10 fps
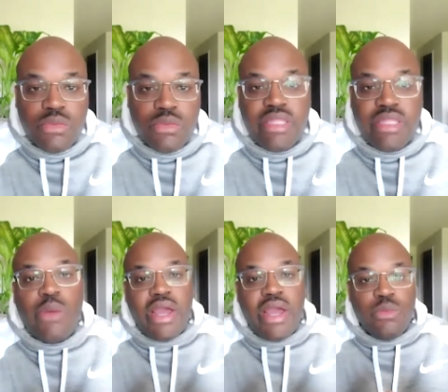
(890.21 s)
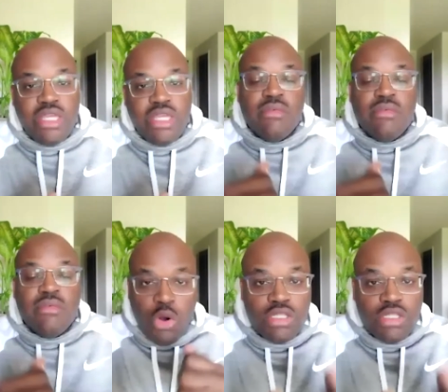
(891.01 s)
That way, we can go a
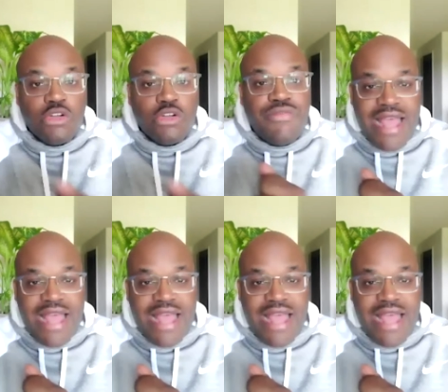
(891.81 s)
little faster.